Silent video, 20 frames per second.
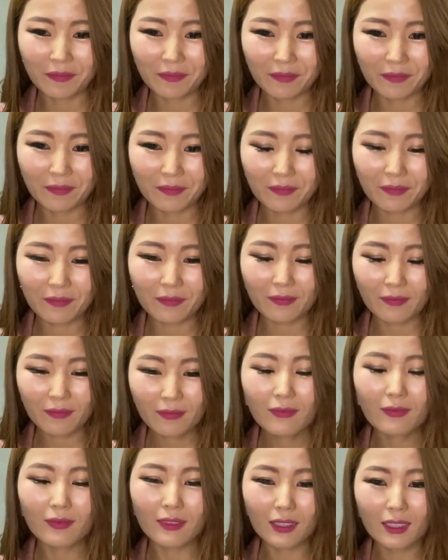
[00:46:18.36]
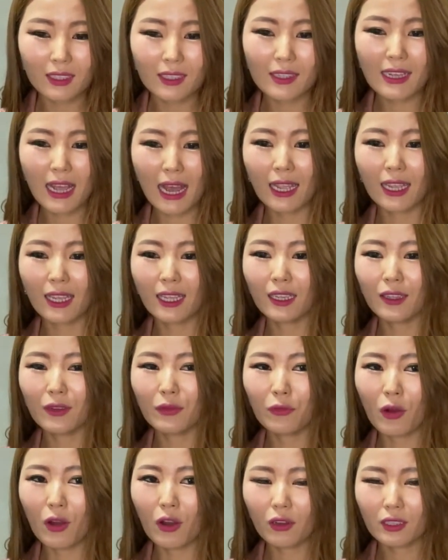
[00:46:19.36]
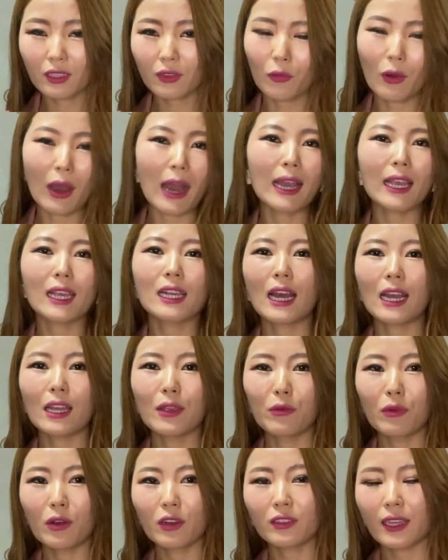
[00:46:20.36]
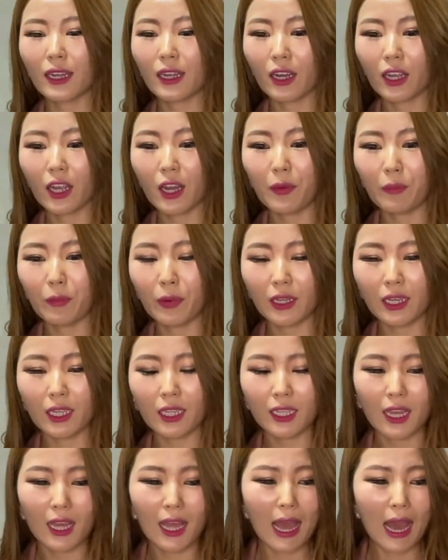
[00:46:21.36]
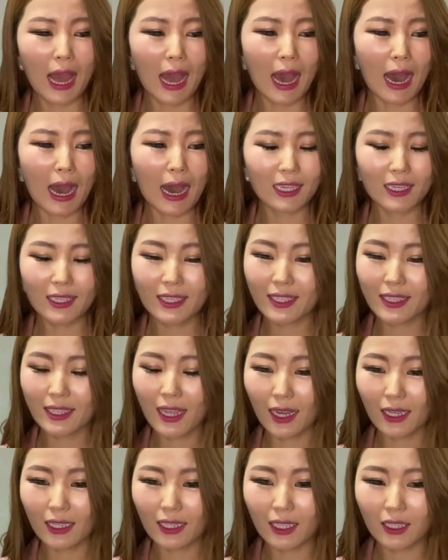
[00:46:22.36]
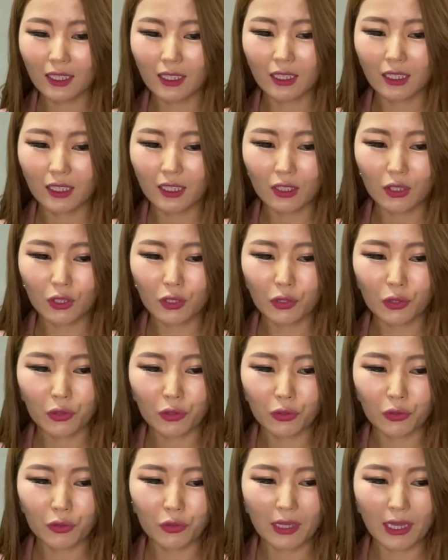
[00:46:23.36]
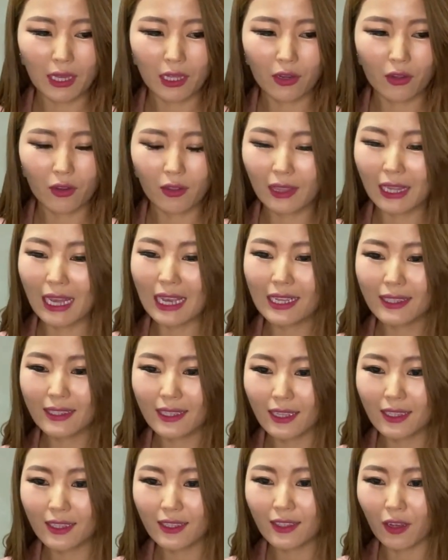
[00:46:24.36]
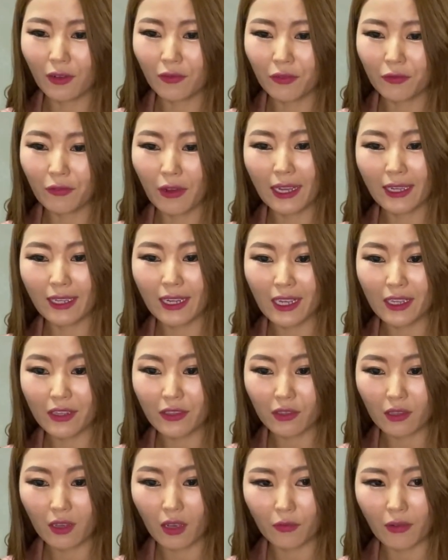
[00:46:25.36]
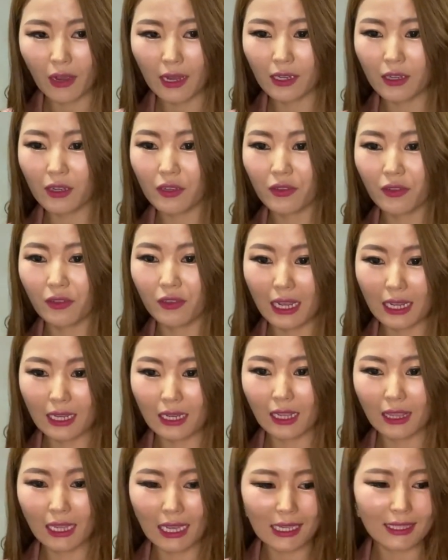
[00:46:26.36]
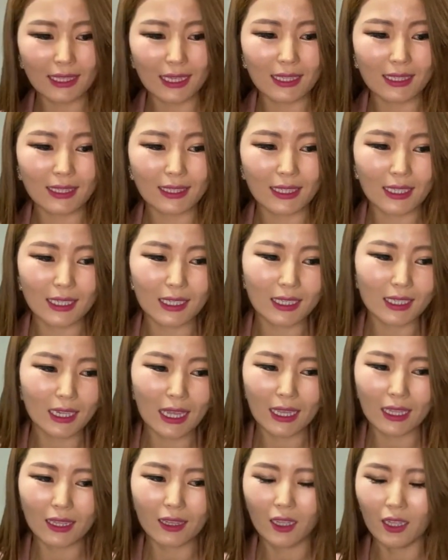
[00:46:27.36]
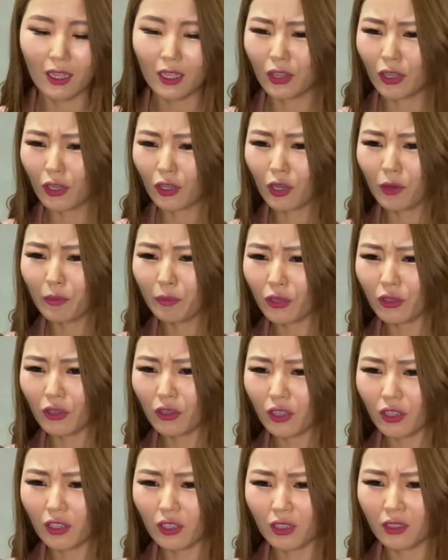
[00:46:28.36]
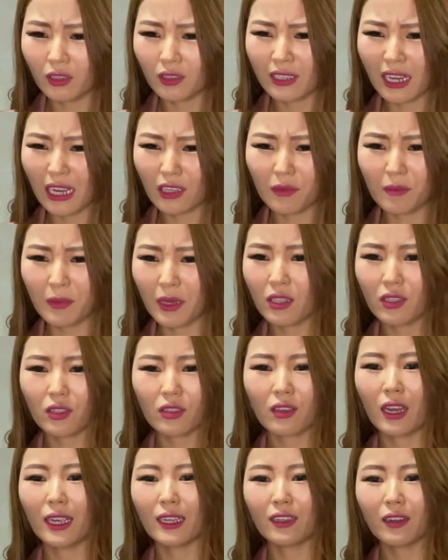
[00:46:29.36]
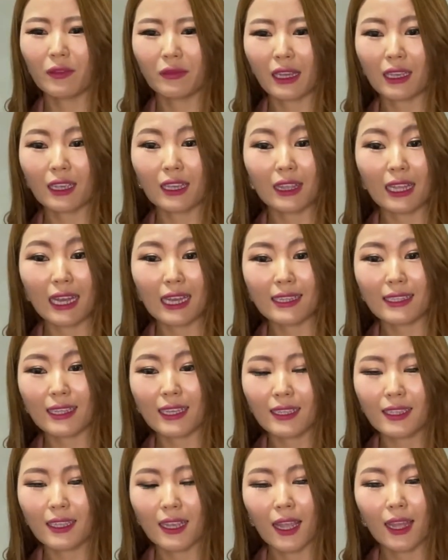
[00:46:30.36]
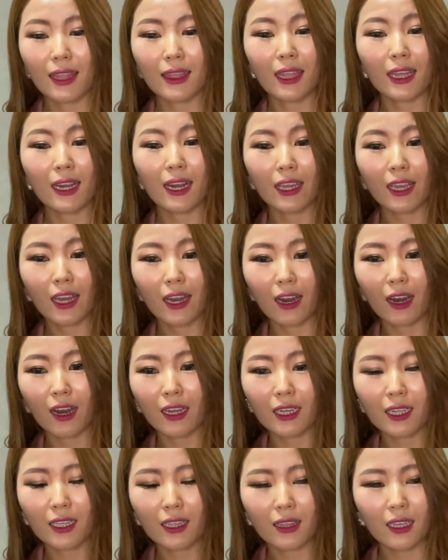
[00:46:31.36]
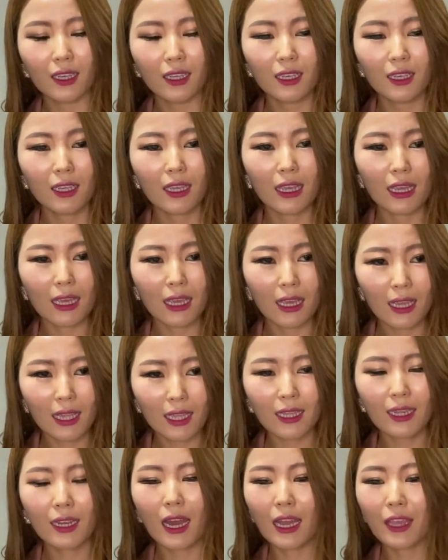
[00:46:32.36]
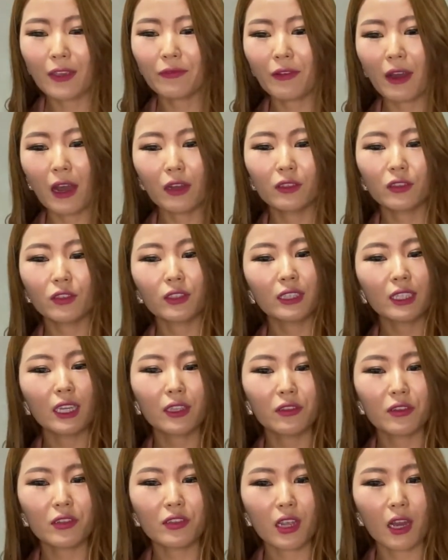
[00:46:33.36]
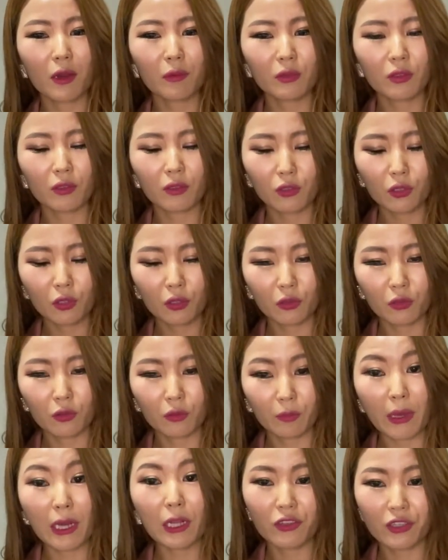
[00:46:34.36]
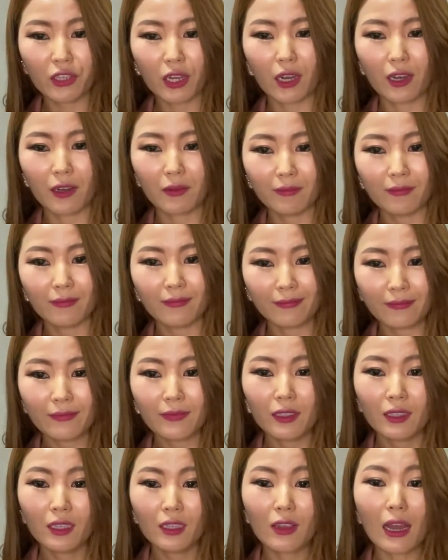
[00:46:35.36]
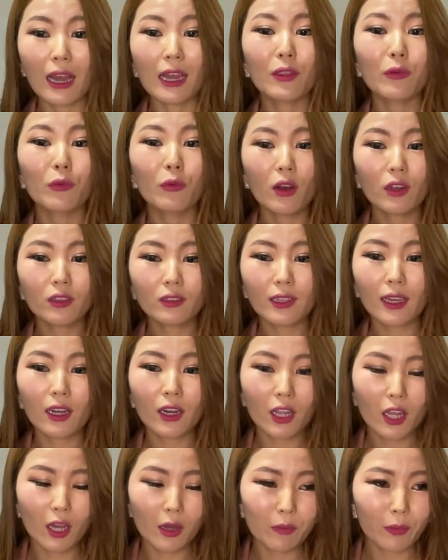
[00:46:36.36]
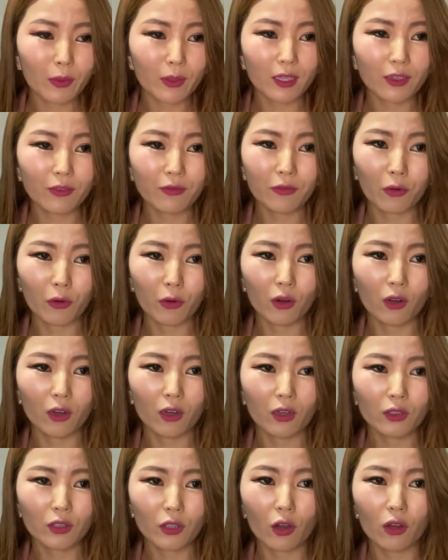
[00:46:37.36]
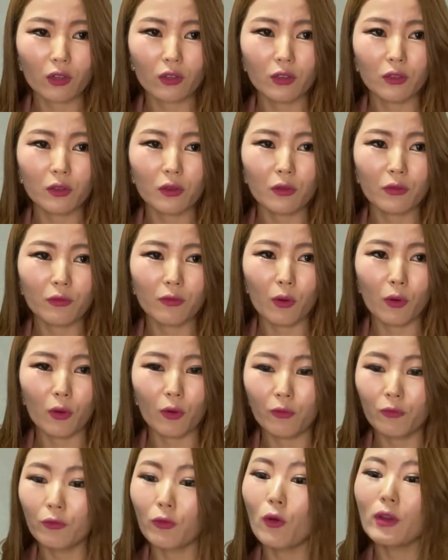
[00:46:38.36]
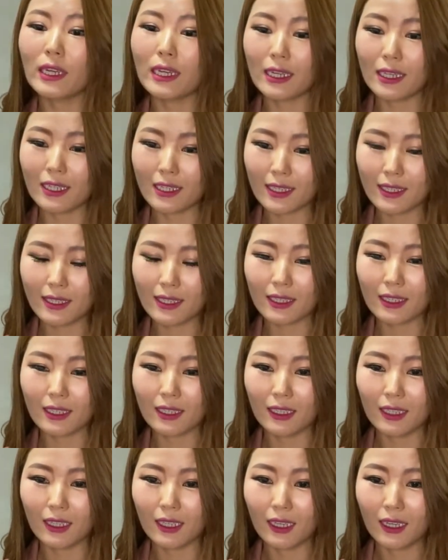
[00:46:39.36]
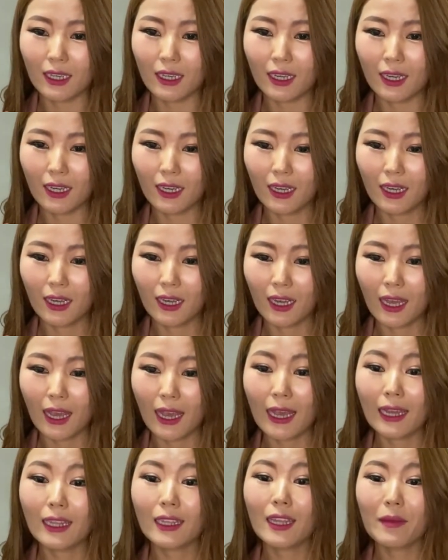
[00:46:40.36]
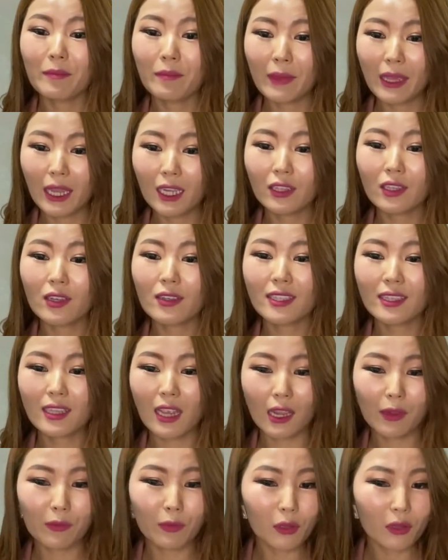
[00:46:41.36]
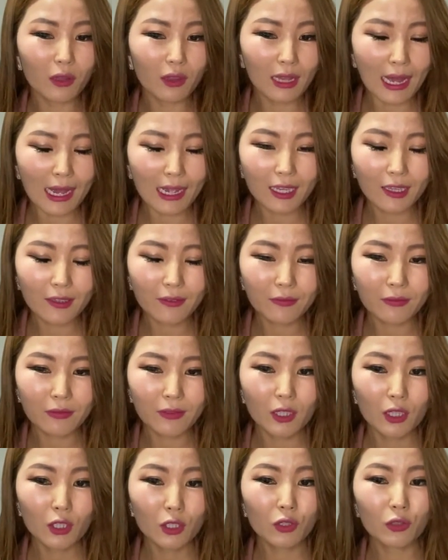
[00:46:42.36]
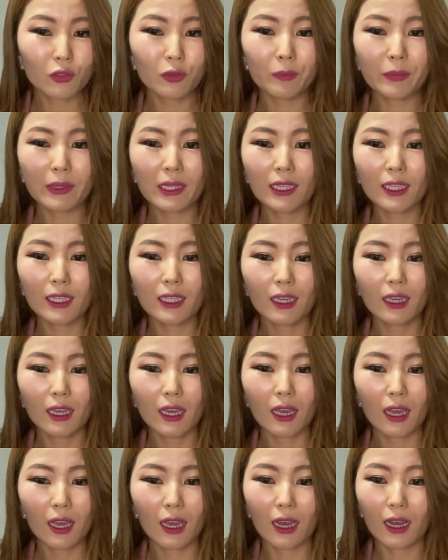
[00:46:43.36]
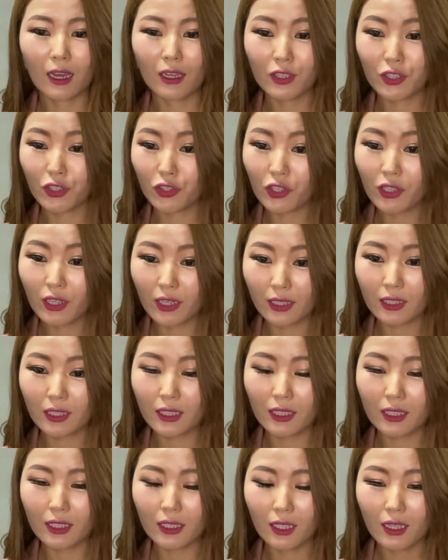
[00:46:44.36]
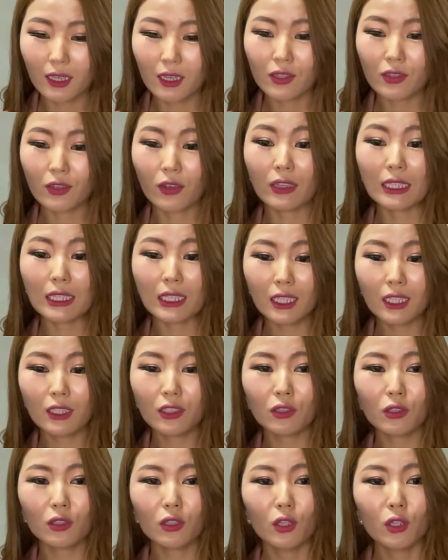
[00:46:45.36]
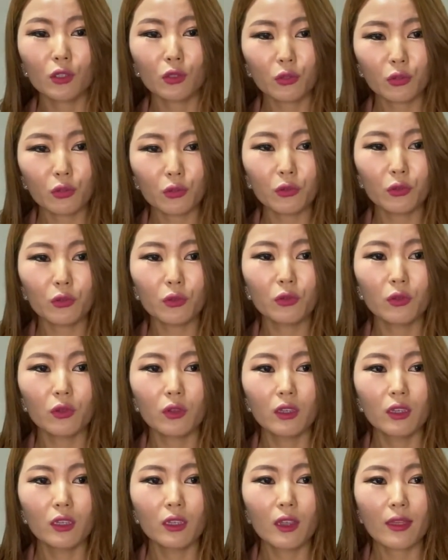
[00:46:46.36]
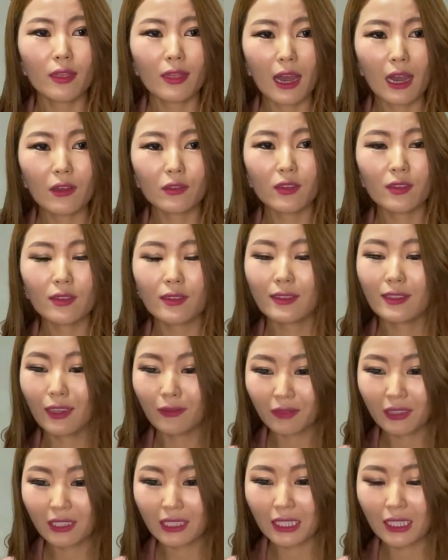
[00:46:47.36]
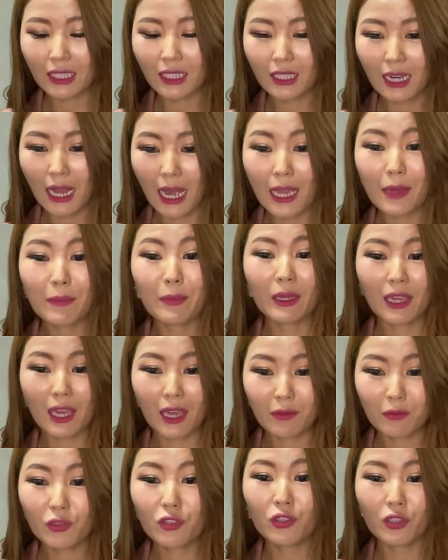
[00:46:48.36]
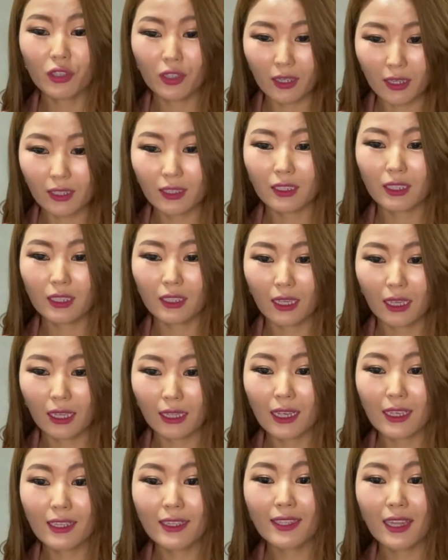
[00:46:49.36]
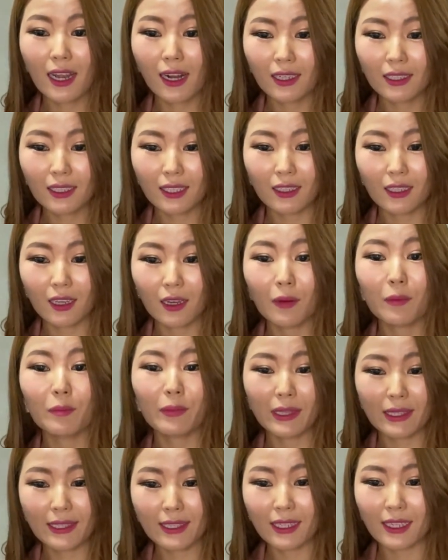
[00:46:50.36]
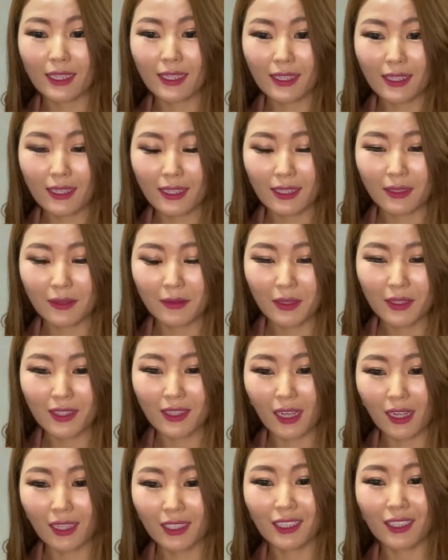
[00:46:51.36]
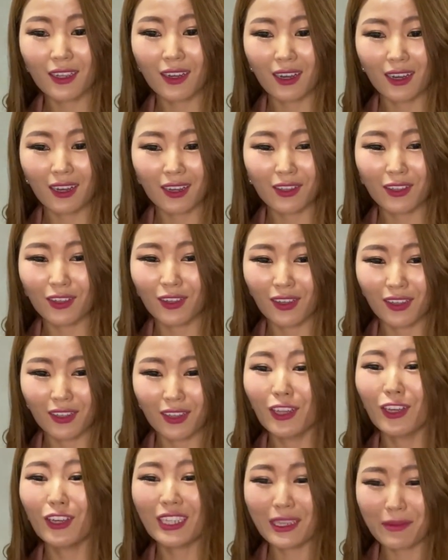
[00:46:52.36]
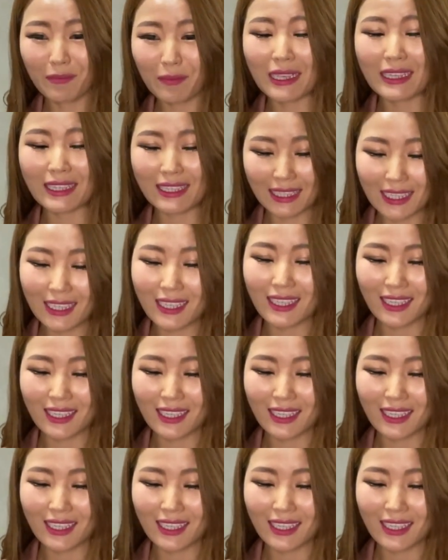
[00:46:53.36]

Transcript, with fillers: Okay. Mm-hmm. Because I worked while I worked at a company, I studied uh, to get a license of finance, uh, financial li- licensing and the computer documents kind of like a license. Then I got it, and I found the other job to, to better job. So I worked at a company for total for four years. Right. And then made a stable life to be mm-hmm. a student. So in mm-hmm. 2017, I became student and then started a business, started a, uh, the learning business.